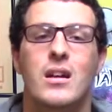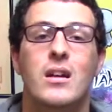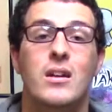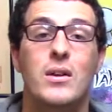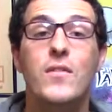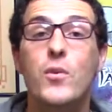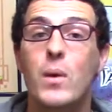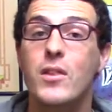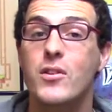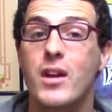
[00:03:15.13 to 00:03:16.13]
Now, if the
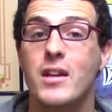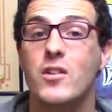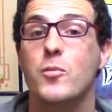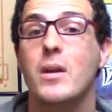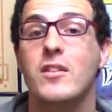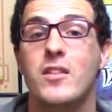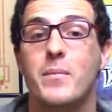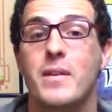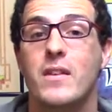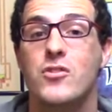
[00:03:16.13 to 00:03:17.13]
weather die displays
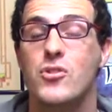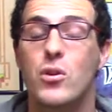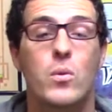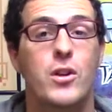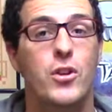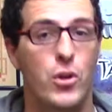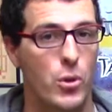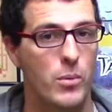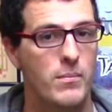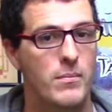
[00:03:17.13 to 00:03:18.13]
something that you don't want to
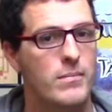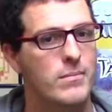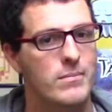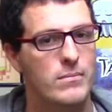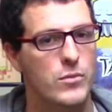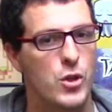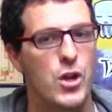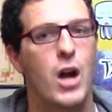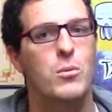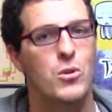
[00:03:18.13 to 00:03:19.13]
do, you're
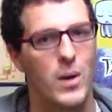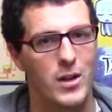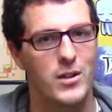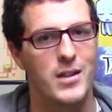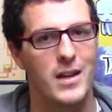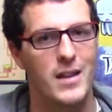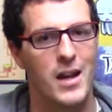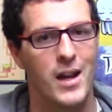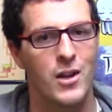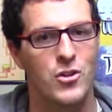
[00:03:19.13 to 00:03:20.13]
not required to take that
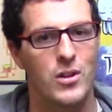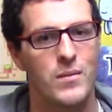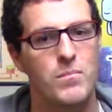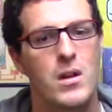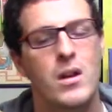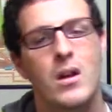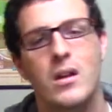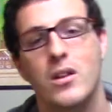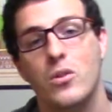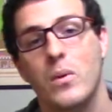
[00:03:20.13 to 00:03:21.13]
action.
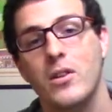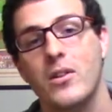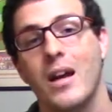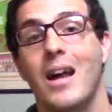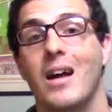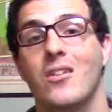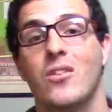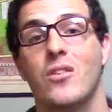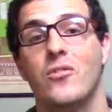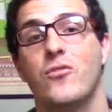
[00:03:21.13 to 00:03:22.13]
Now, the weather die has
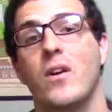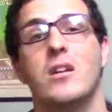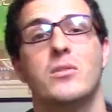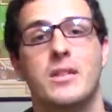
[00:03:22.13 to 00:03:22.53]
the following